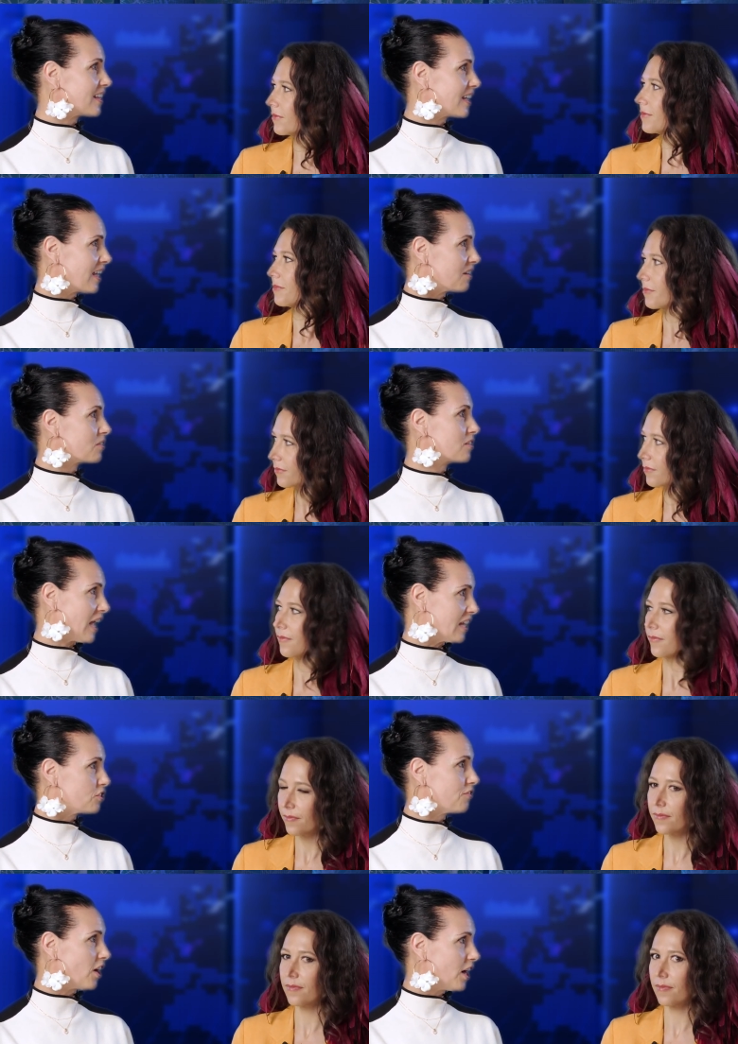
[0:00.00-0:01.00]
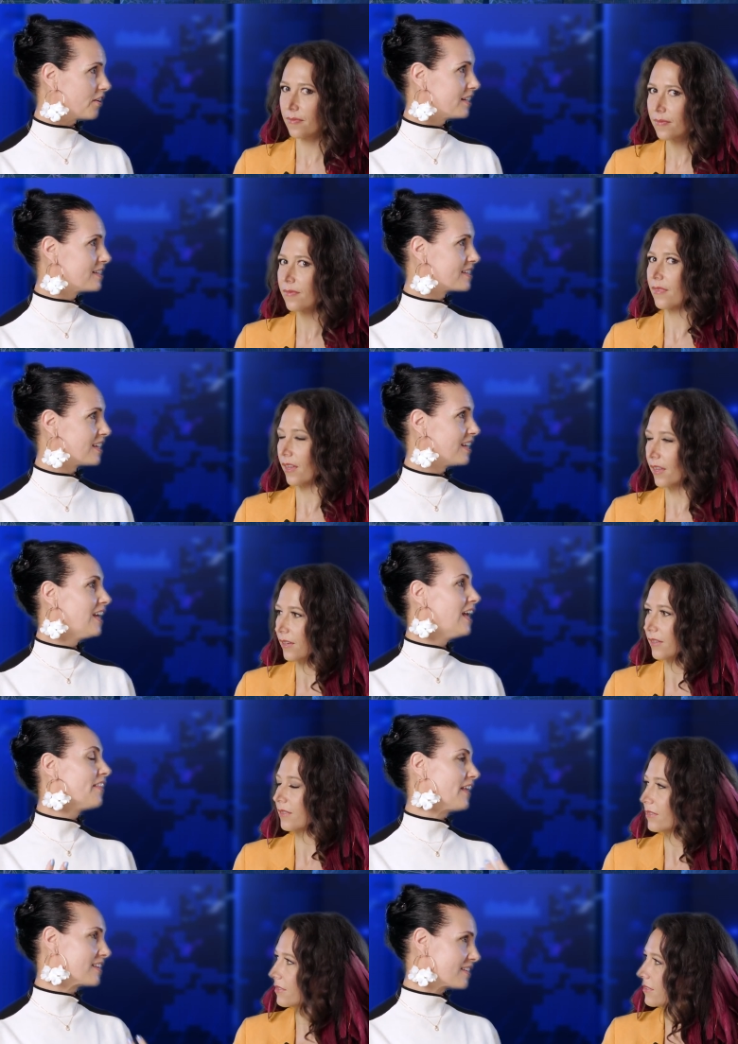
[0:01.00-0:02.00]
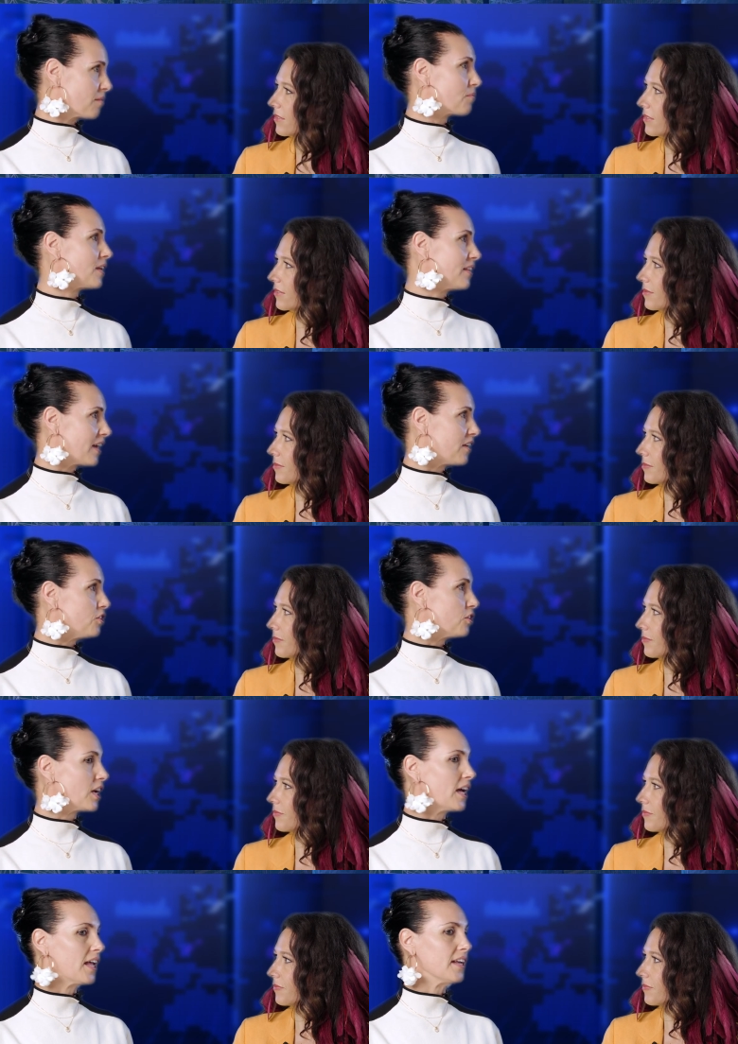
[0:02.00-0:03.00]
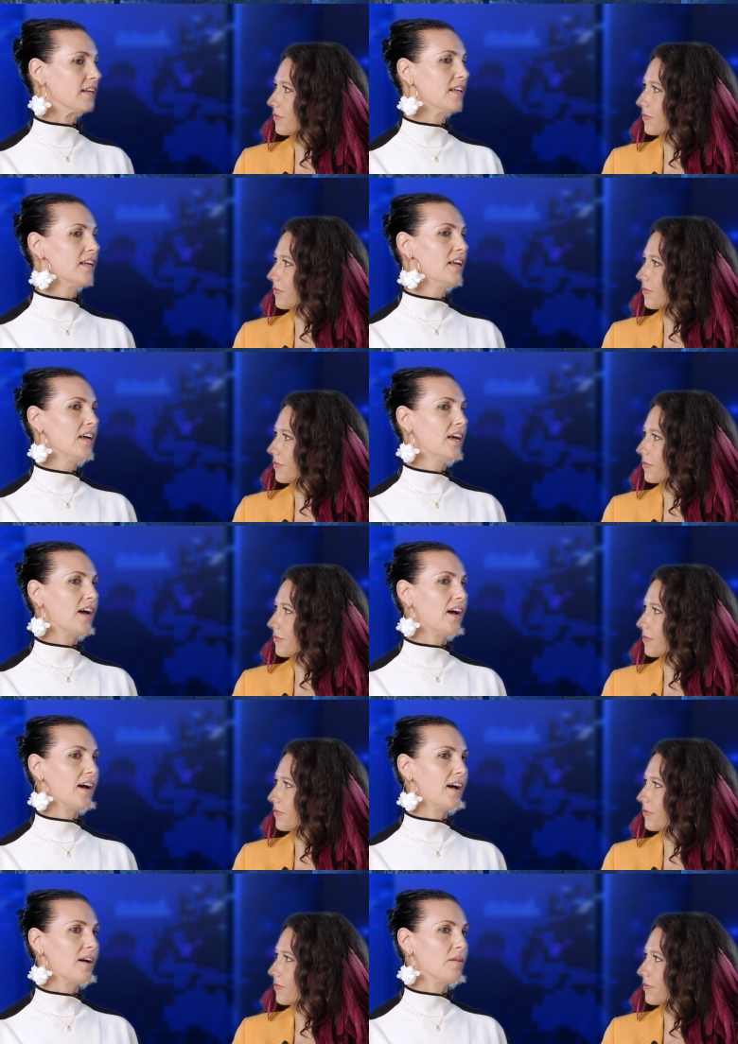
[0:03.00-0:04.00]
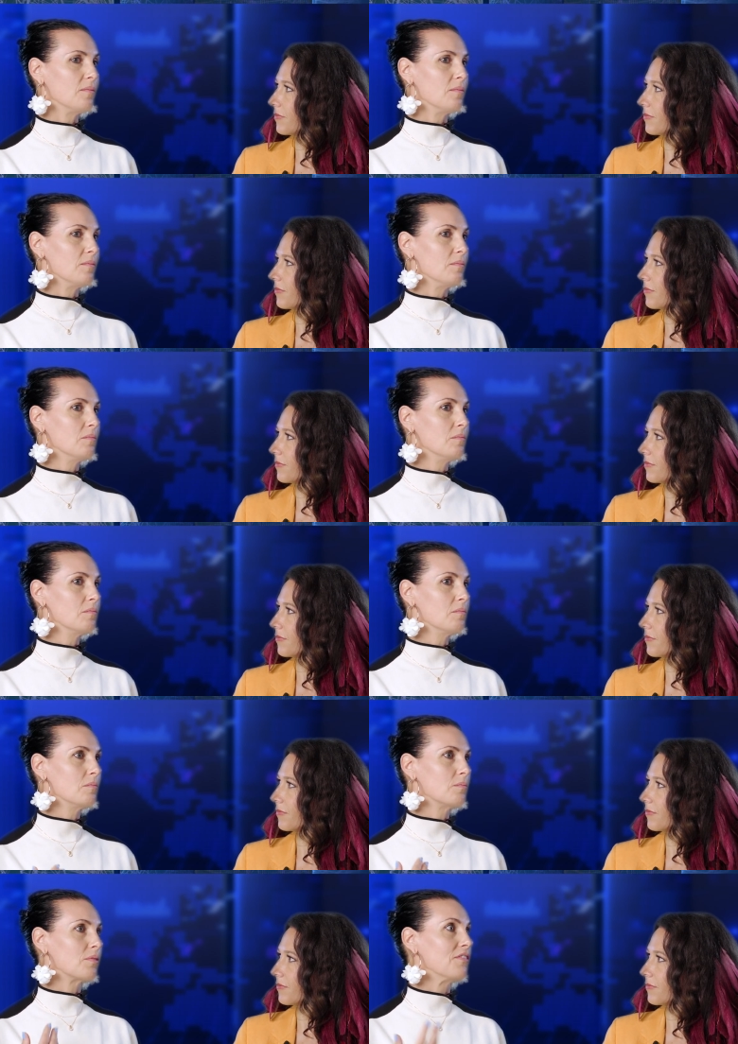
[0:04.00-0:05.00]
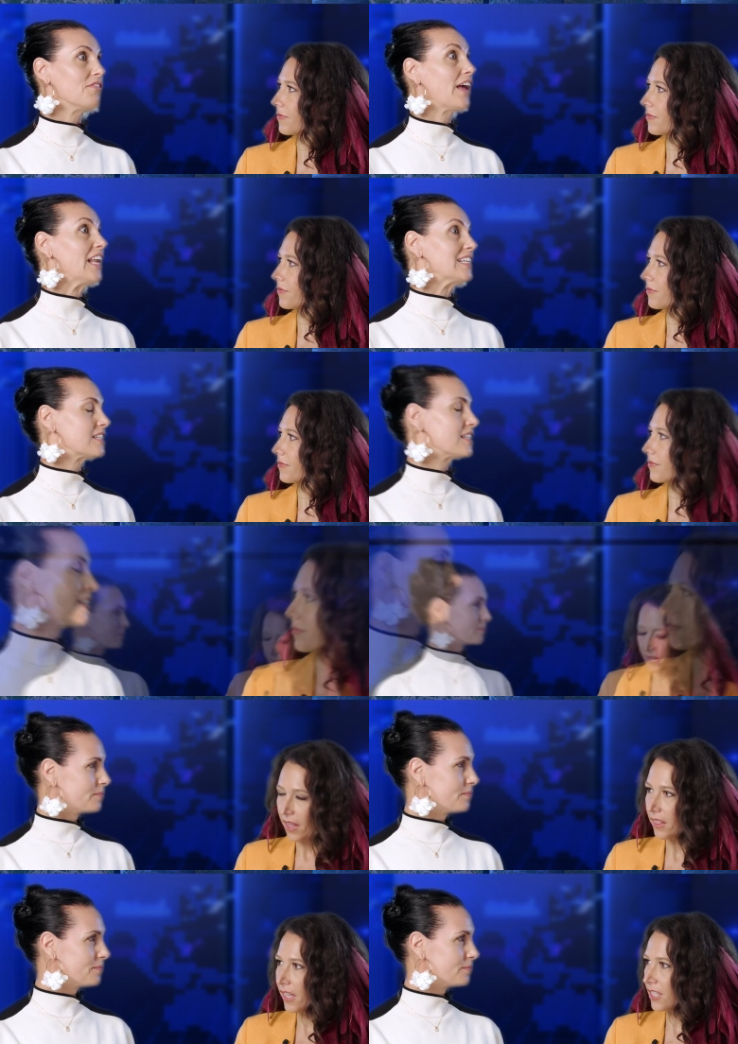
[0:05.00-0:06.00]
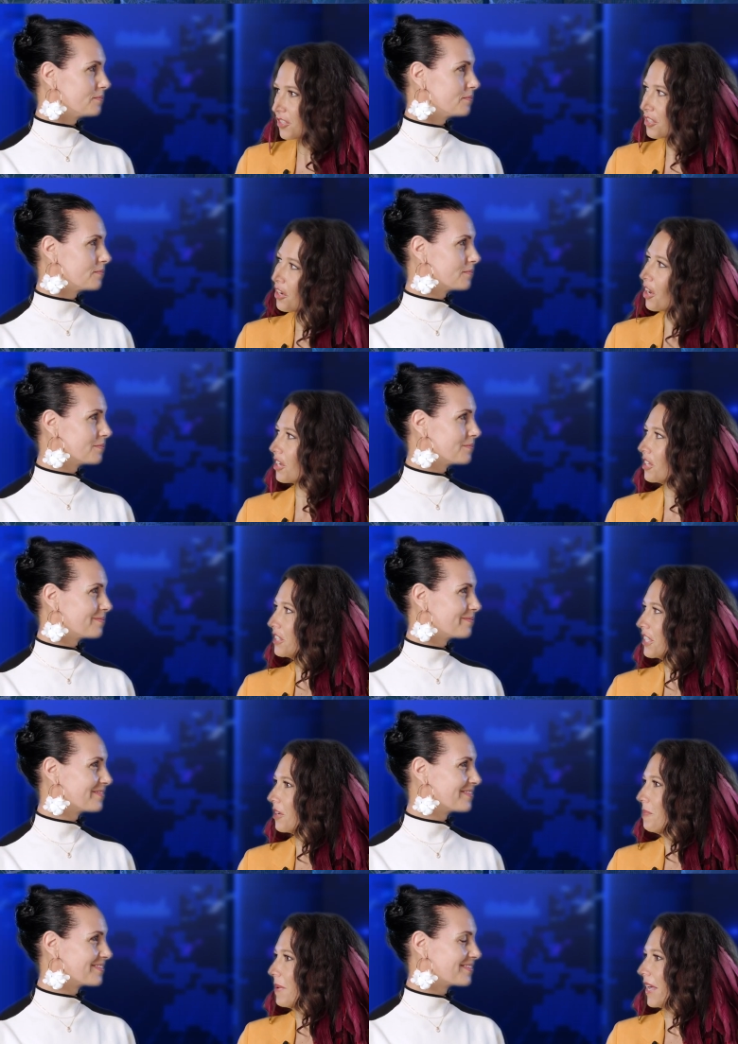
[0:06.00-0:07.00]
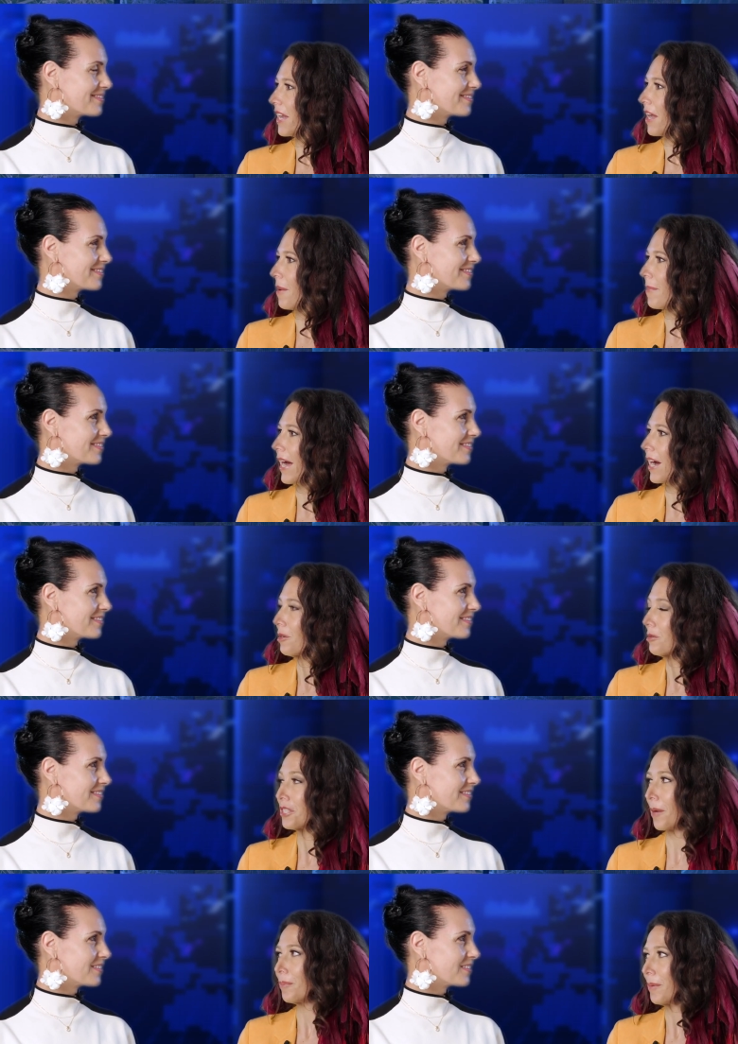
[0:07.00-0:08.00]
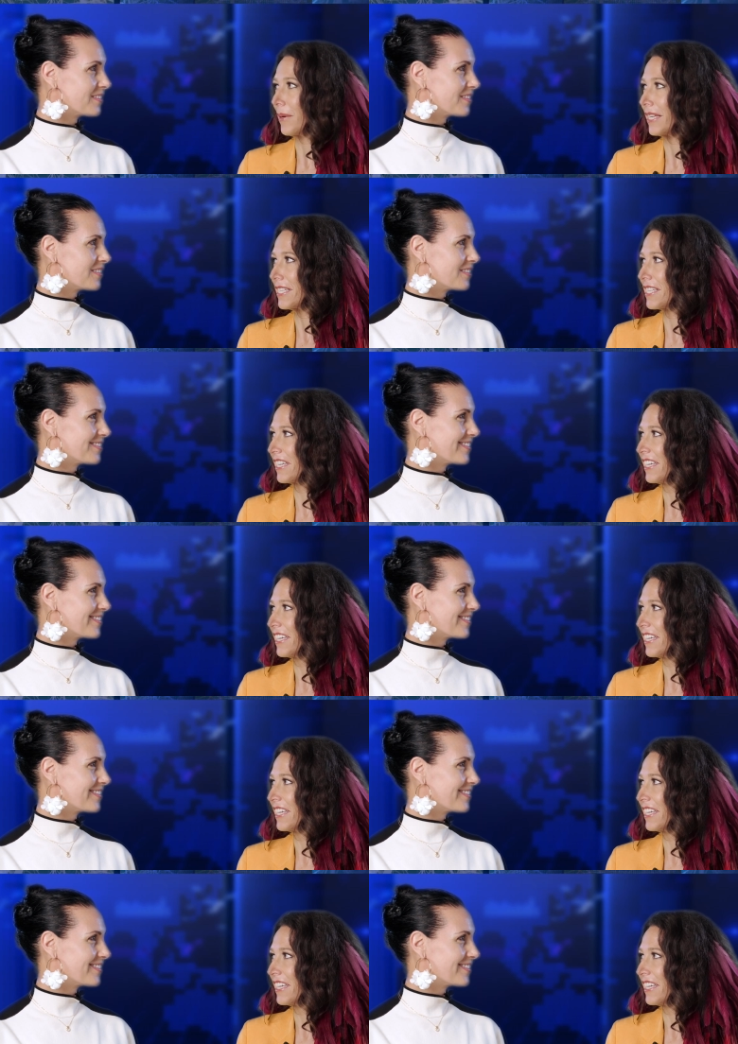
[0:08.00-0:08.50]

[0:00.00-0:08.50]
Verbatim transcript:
Speaker 1: they get catch a virus. Yeah, that's something that you can um, prevent
Speaker 2: let's talk a little bit about supplements.